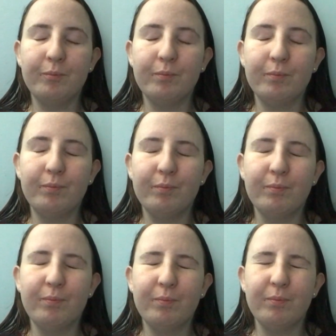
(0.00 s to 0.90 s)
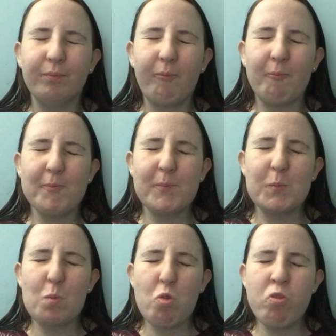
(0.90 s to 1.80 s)

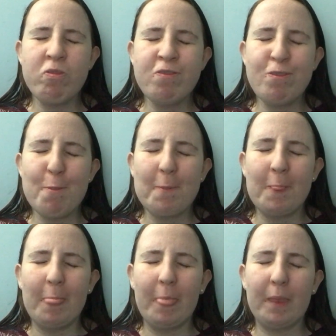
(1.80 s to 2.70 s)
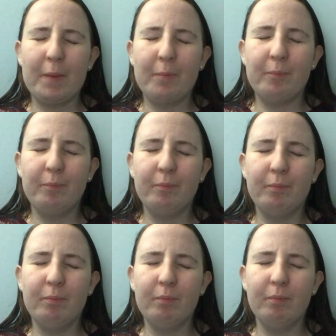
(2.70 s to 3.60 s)

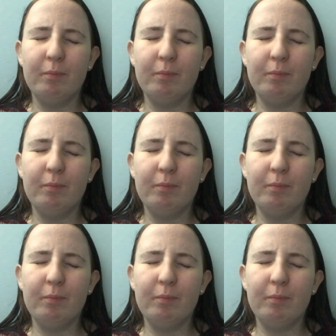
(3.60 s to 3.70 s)
Nothing is said.